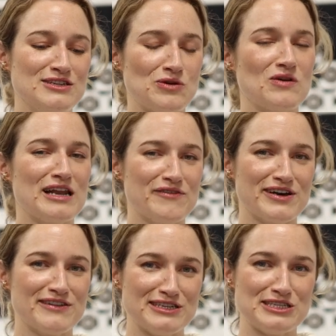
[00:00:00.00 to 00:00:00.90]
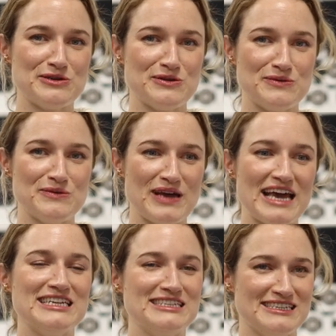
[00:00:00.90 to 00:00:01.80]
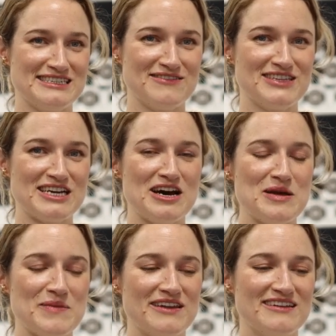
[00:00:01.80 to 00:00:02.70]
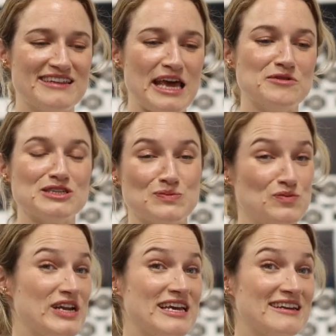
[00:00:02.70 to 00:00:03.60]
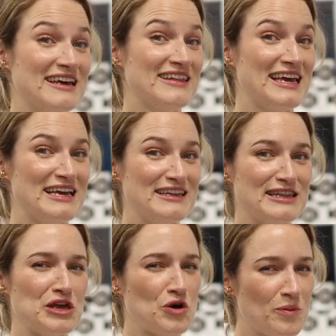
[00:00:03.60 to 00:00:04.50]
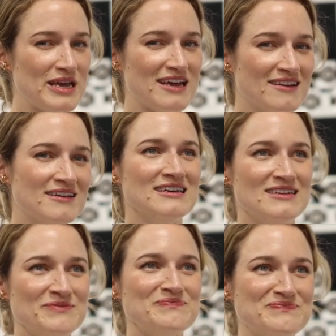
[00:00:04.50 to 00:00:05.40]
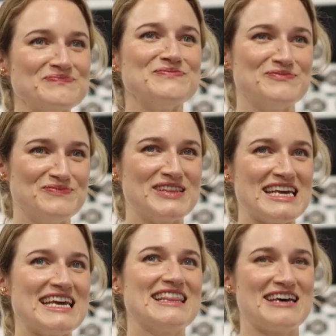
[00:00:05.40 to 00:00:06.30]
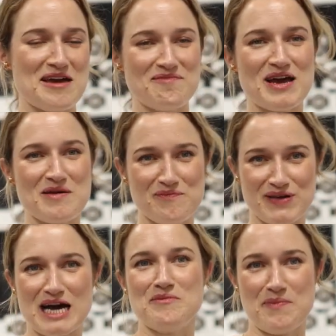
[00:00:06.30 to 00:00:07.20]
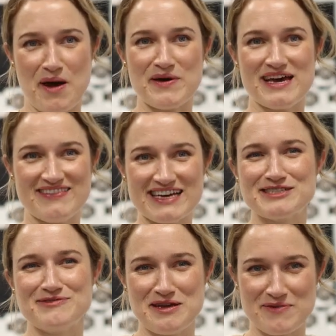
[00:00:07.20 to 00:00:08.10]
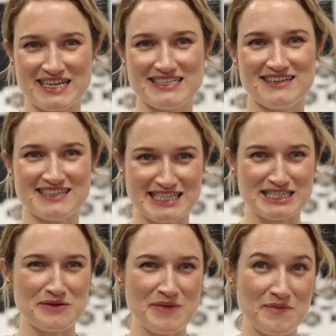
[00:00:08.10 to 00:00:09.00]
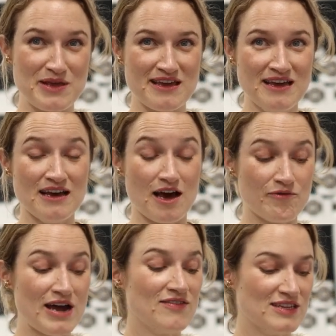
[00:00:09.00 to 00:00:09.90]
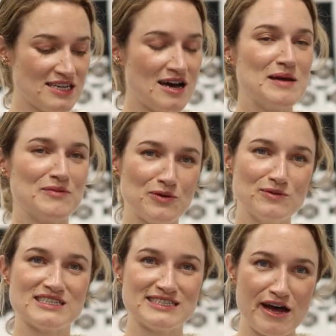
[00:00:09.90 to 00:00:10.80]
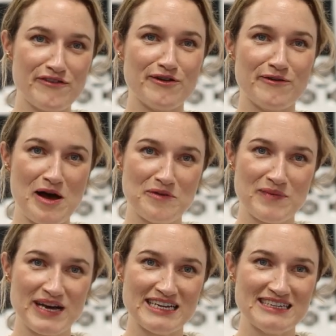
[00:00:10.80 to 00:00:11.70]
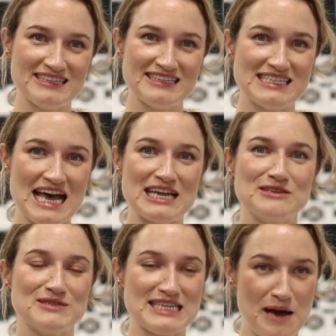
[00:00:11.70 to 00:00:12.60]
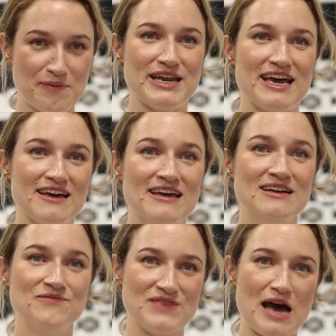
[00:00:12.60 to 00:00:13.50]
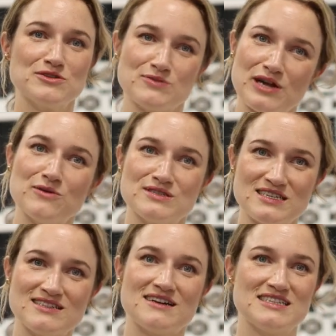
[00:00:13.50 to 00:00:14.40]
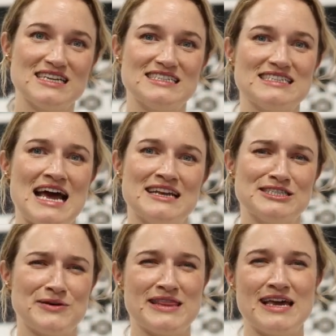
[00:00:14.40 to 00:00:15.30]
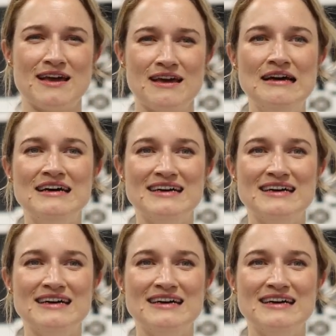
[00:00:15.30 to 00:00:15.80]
John Glover, the two editors at the time, and they were just brilliant, and they got me thinking that I might become a poet, and that's really when I started. So maybe around the time that all the stuff around my dad was happening, that was when I also started at Stand. So I think